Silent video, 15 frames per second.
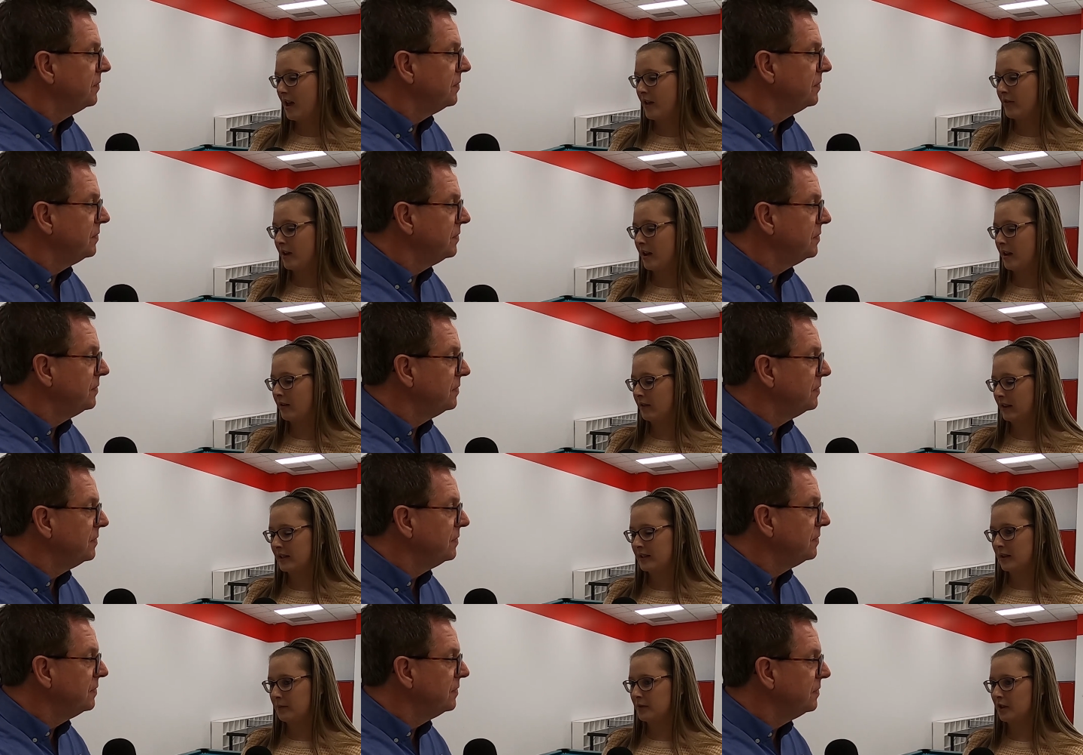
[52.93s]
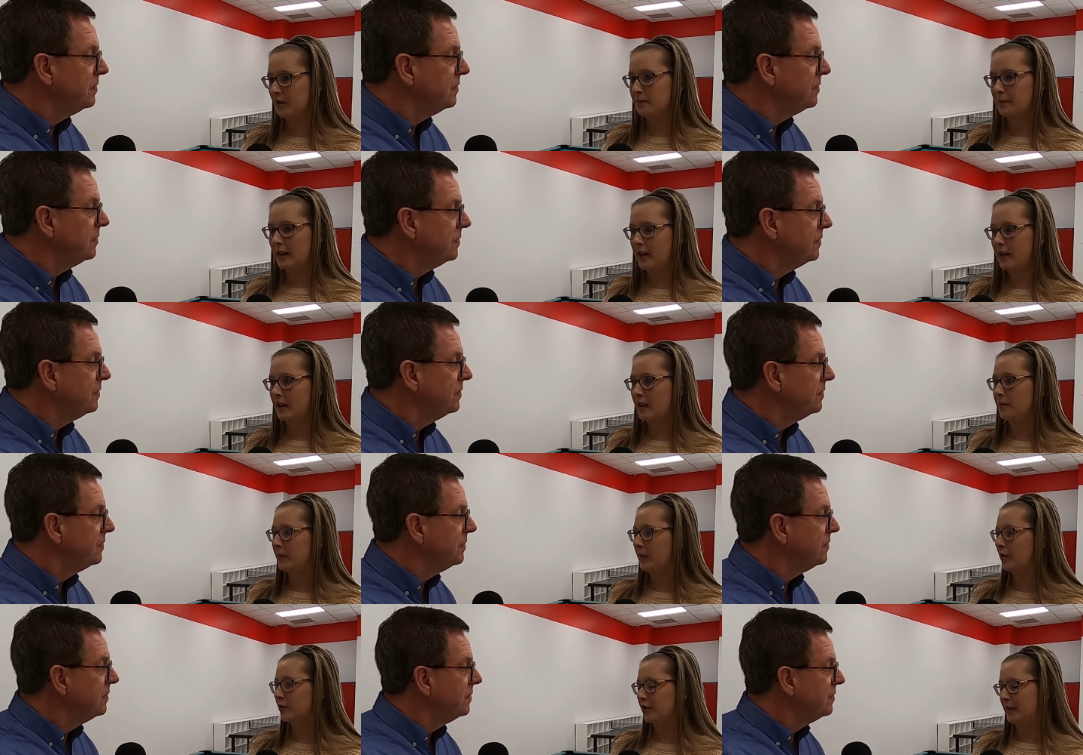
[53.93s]
Speaker 1: And then, like I said, we start the beginning
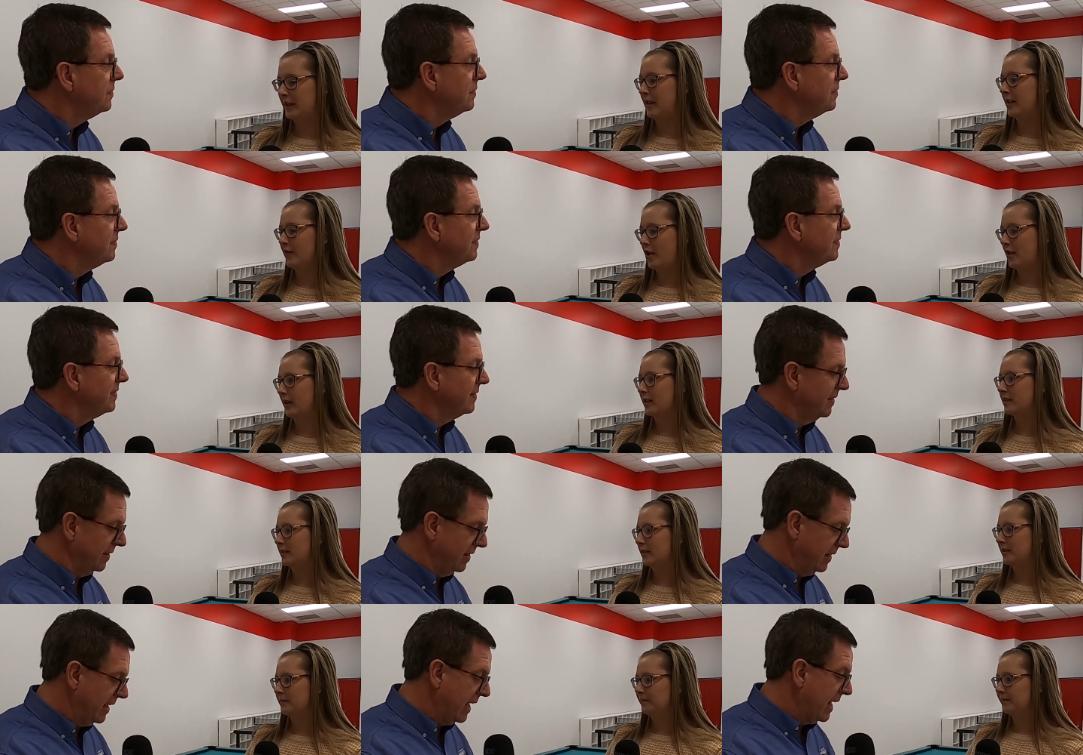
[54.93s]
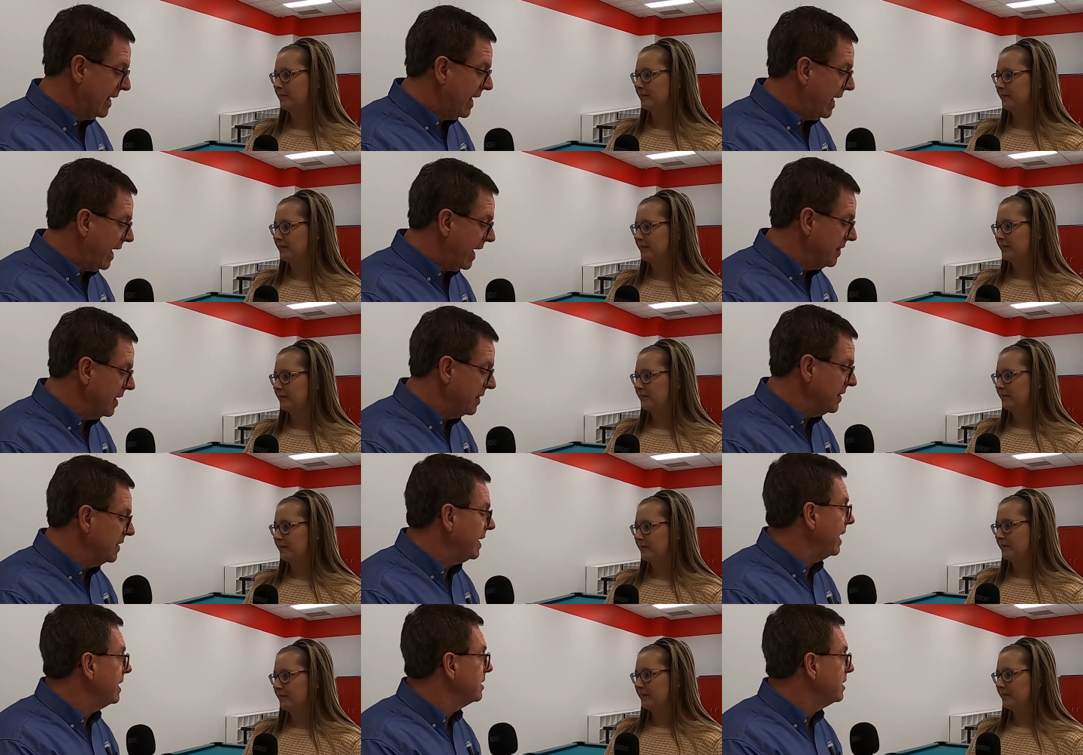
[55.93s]
and we go till the end of August.
Speaker 2: Okay. And, and
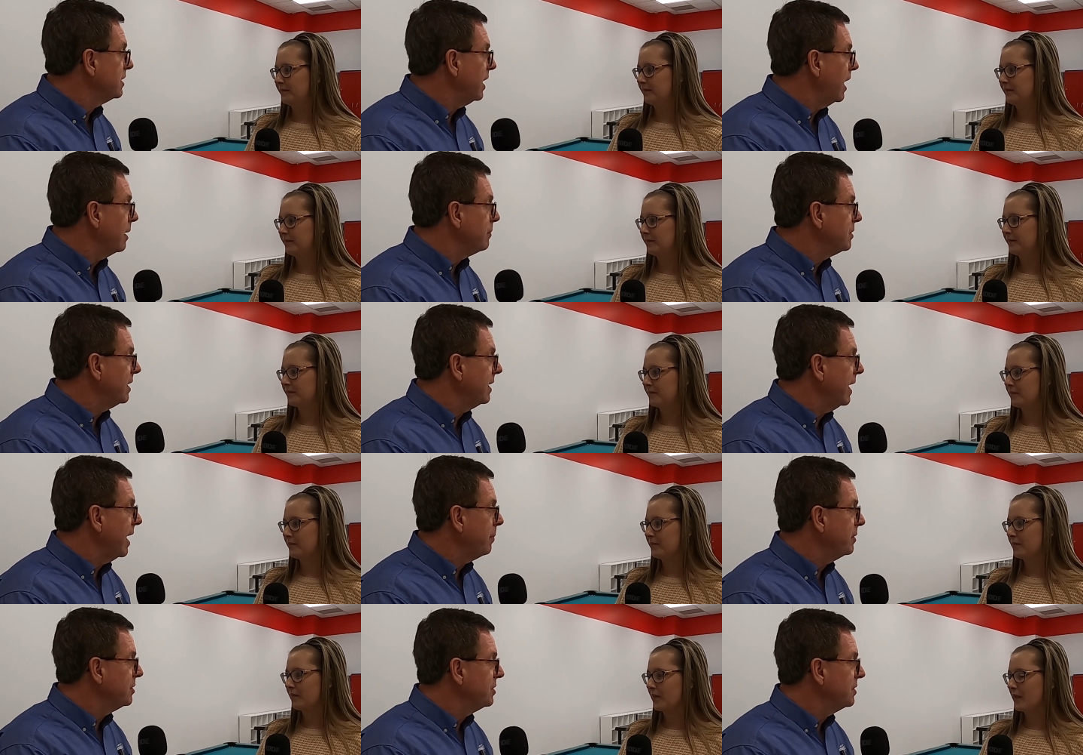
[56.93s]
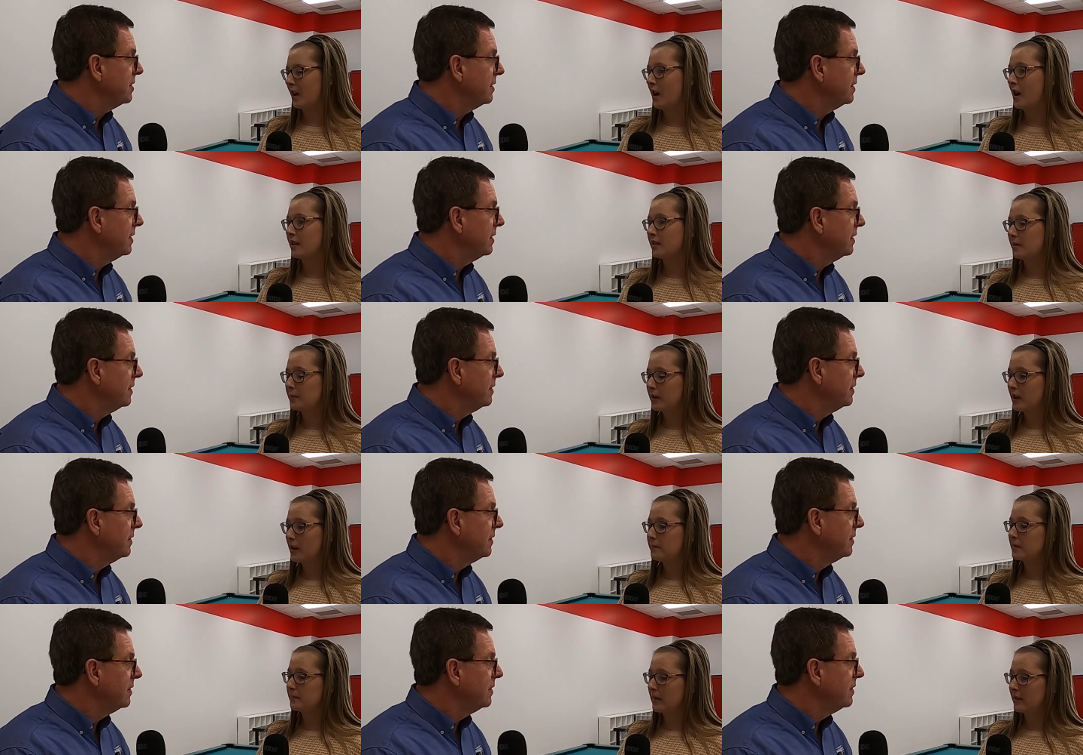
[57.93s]
the days and times that it happens?
Speaker 1: Uh, summer
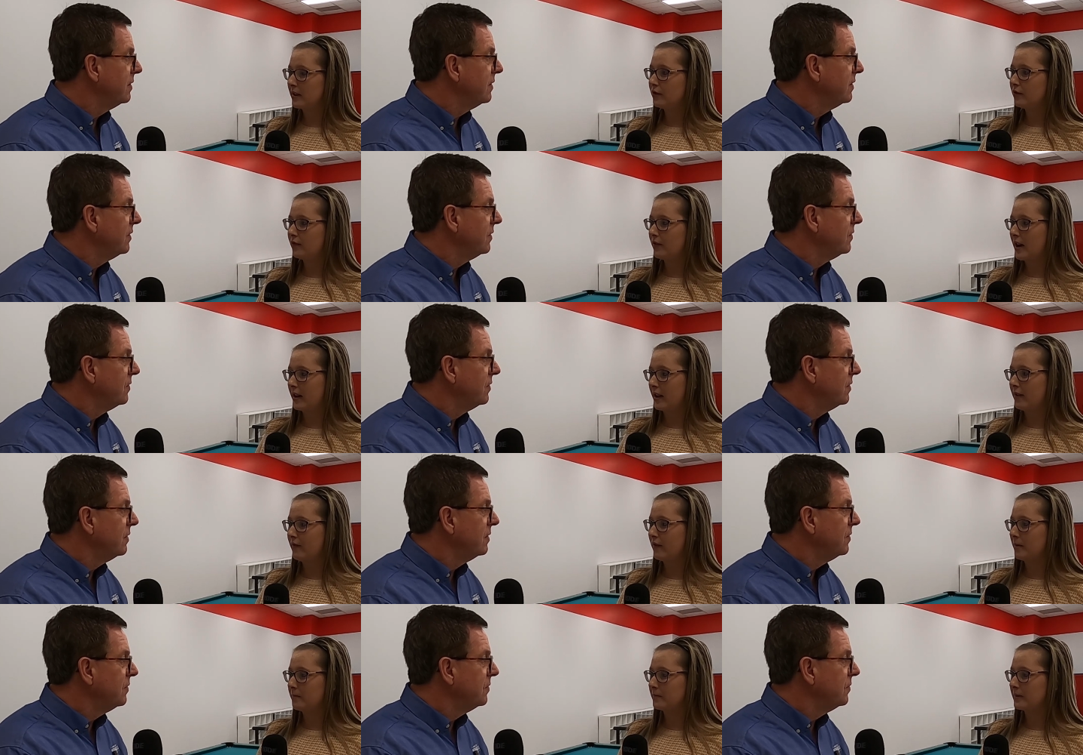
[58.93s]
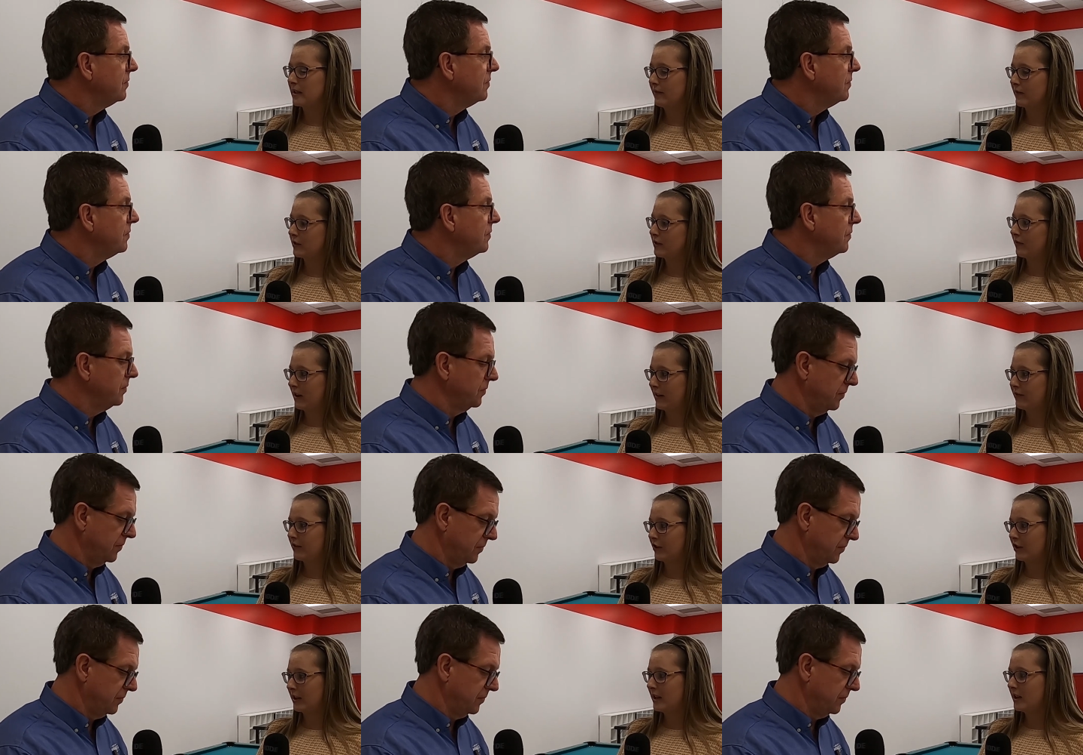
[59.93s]
camp is Monday through Friday from 7 to
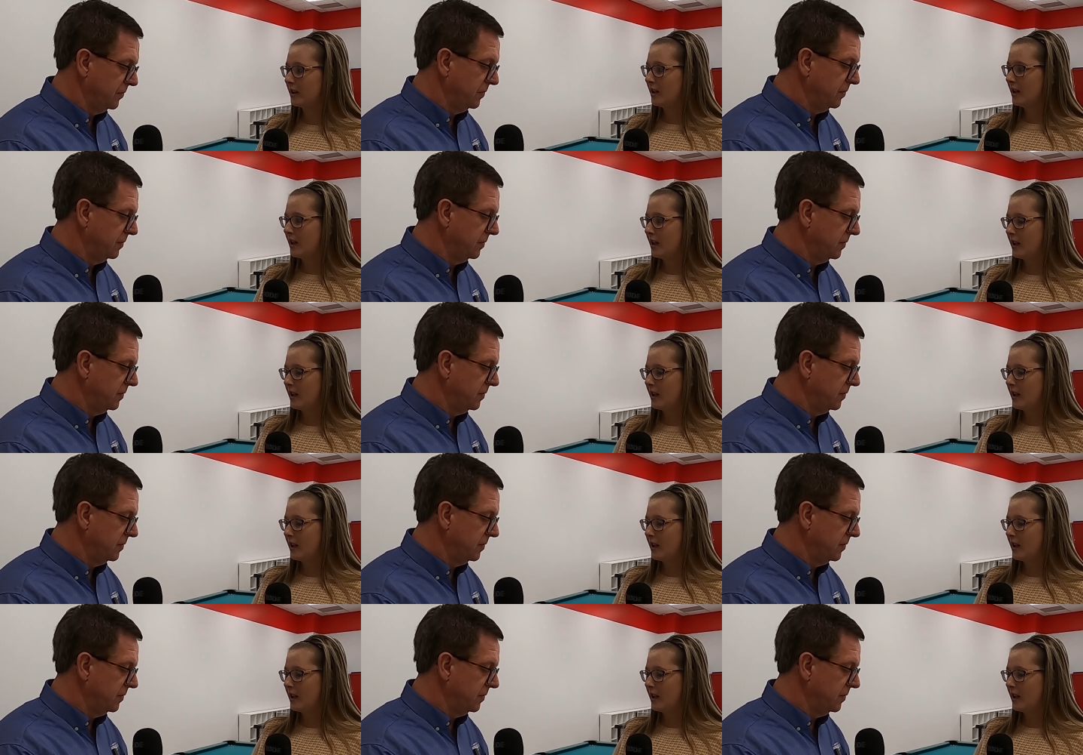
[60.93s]
5.30